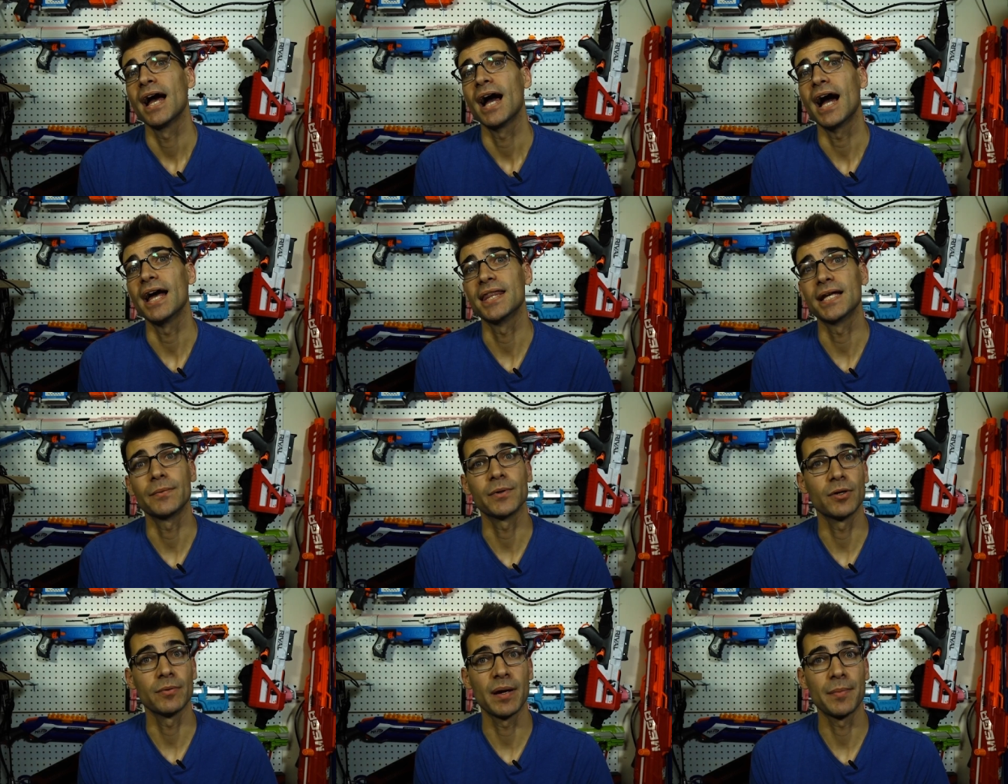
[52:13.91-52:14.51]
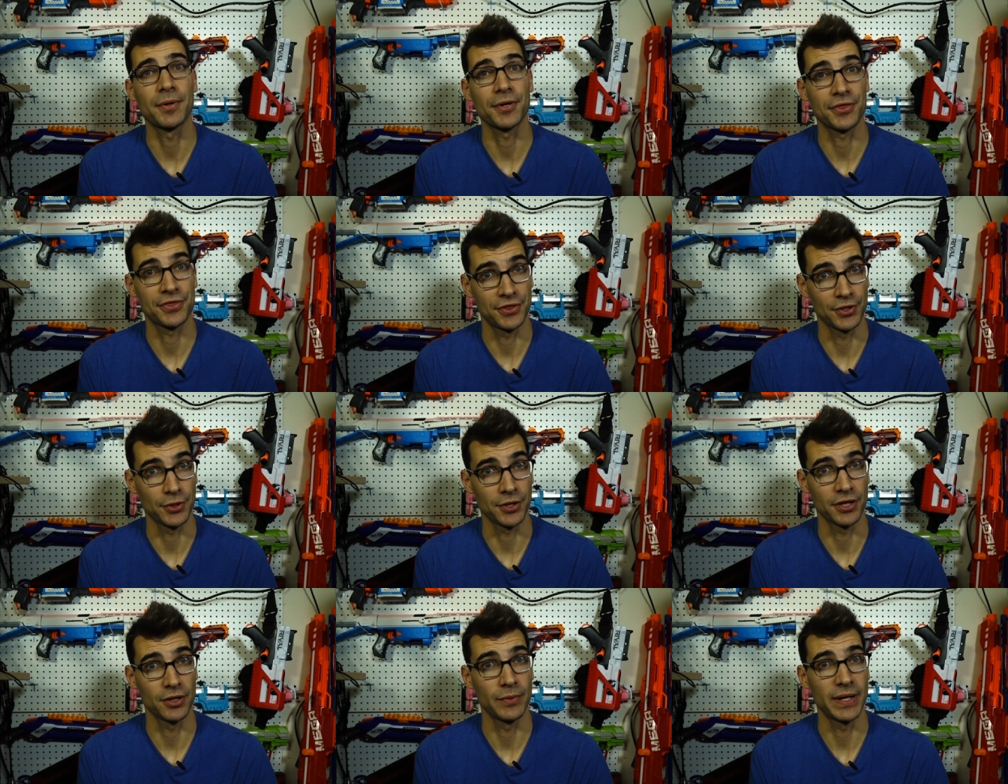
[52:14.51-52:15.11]
I think we were maybe a
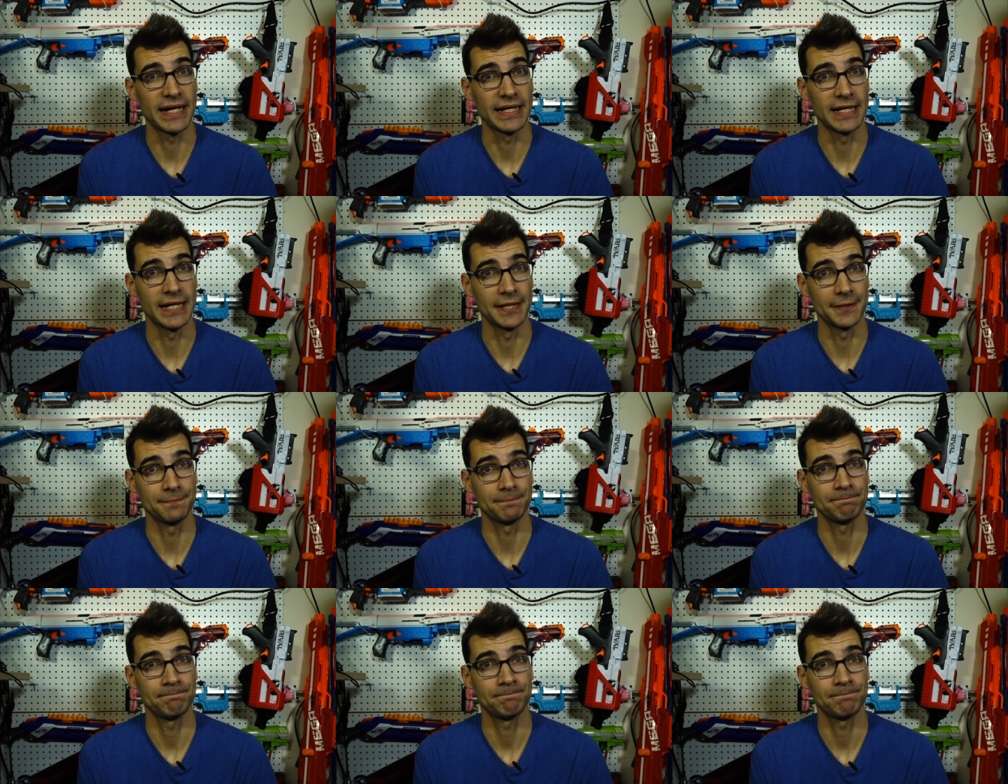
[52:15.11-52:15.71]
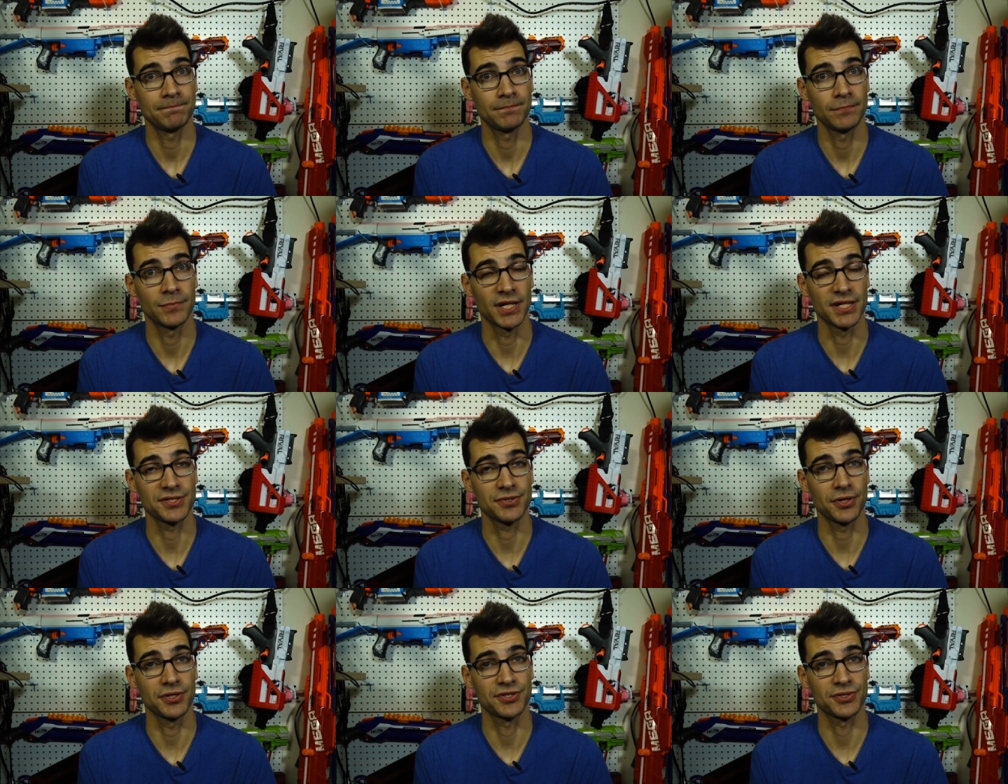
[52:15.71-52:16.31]
third of the way done when
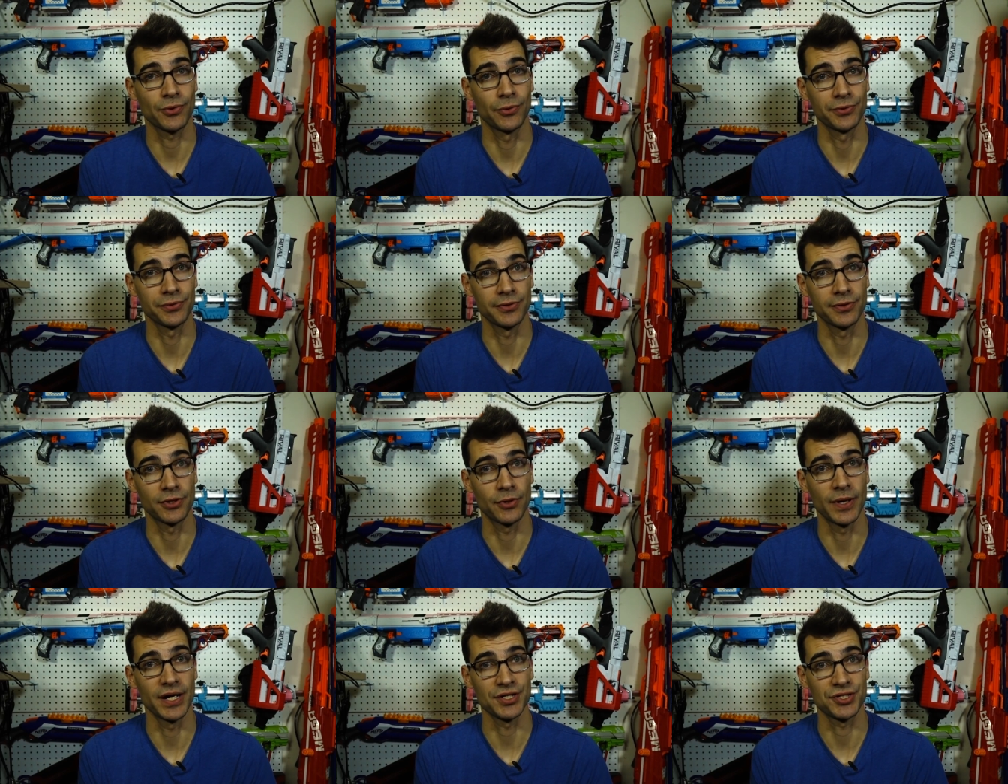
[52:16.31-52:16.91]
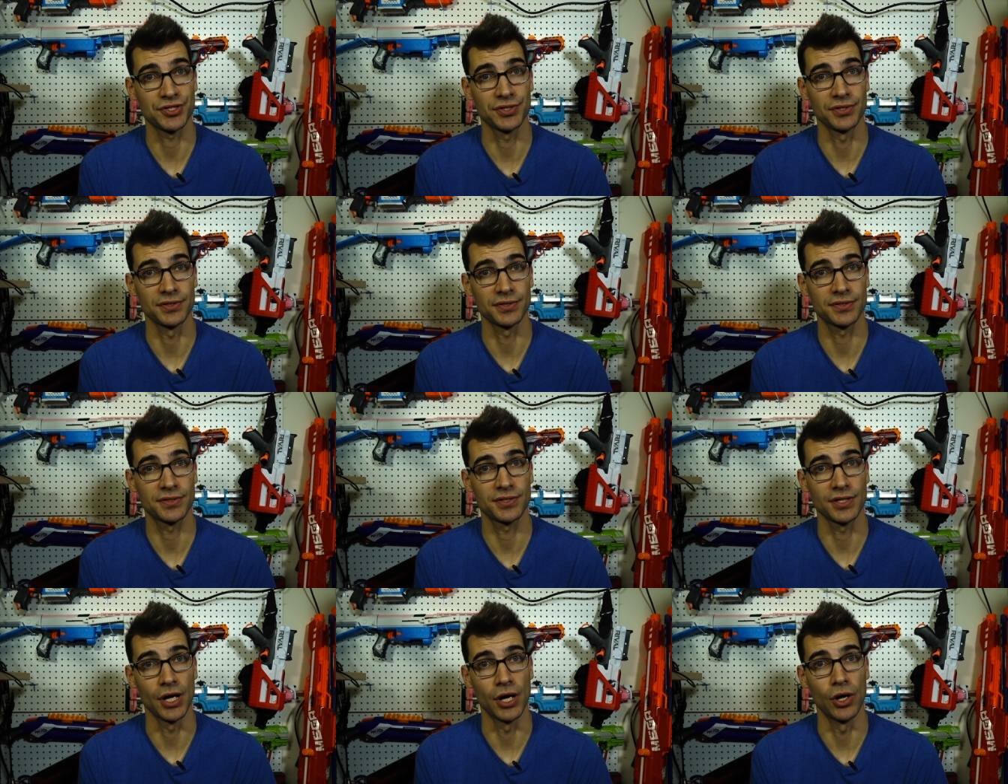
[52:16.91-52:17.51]
I started scrolling through the questions.
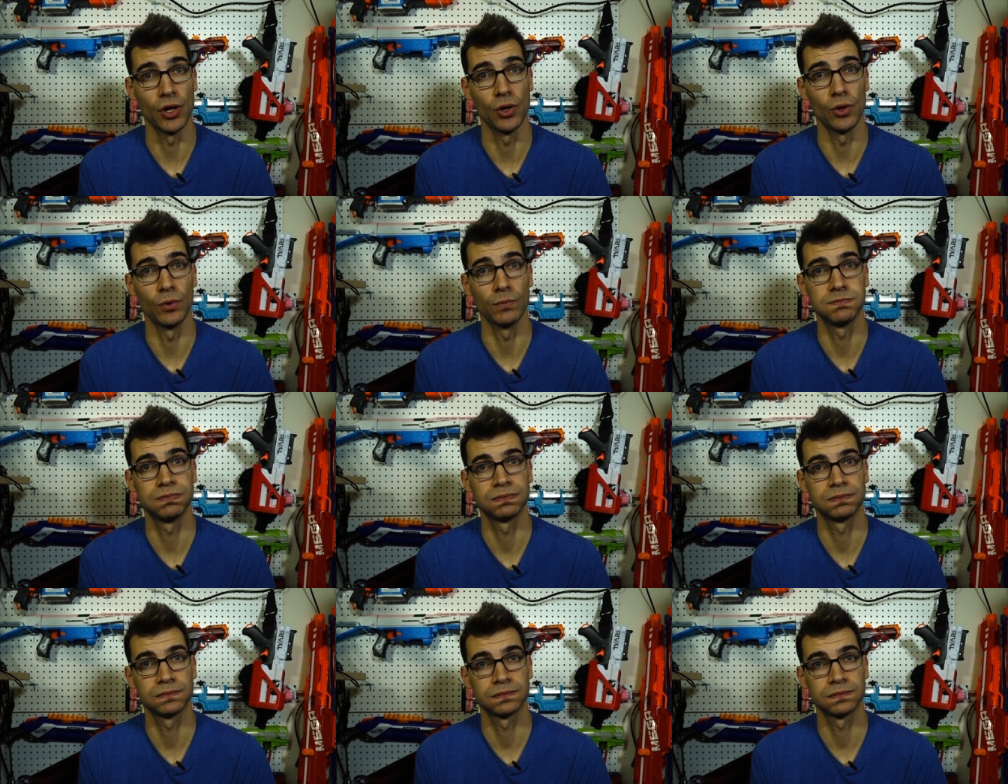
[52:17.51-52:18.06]
So